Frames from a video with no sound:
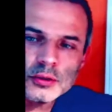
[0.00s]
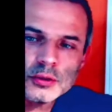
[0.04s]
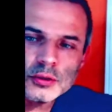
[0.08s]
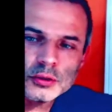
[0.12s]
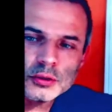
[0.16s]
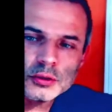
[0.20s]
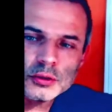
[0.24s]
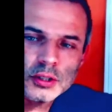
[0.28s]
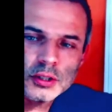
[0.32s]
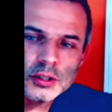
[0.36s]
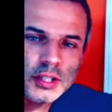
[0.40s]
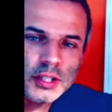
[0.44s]
this
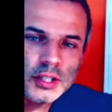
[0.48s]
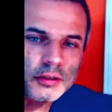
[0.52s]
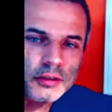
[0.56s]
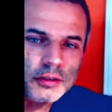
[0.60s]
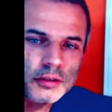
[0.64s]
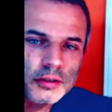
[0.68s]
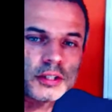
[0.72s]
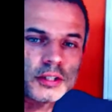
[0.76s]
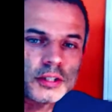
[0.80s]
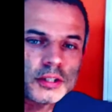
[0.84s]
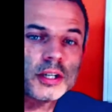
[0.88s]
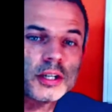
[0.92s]
oxide
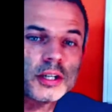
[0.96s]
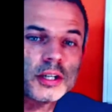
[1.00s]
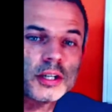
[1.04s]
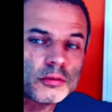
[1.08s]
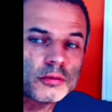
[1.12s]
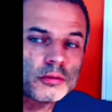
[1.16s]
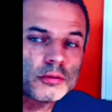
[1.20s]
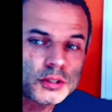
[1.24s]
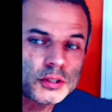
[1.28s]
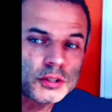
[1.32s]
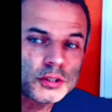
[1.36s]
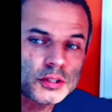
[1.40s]
layer is,
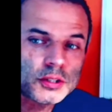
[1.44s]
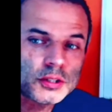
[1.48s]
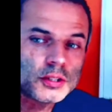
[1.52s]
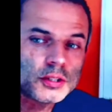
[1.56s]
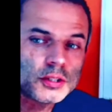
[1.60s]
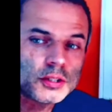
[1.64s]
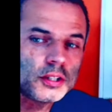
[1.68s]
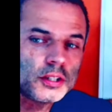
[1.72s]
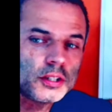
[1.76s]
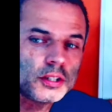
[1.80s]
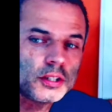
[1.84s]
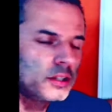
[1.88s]
how
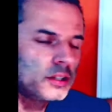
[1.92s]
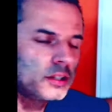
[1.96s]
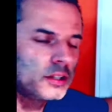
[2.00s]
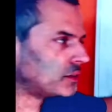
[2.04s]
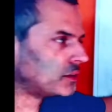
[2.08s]
resistant it